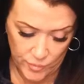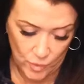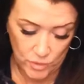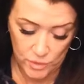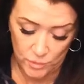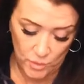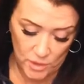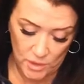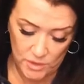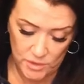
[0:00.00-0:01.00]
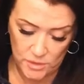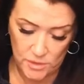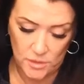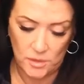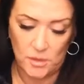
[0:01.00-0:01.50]
Or two more cards.
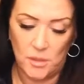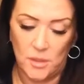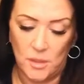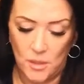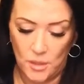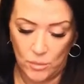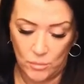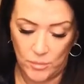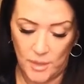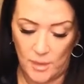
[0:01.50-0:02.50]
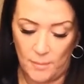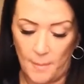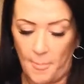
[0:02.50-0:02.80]
Oh, yep.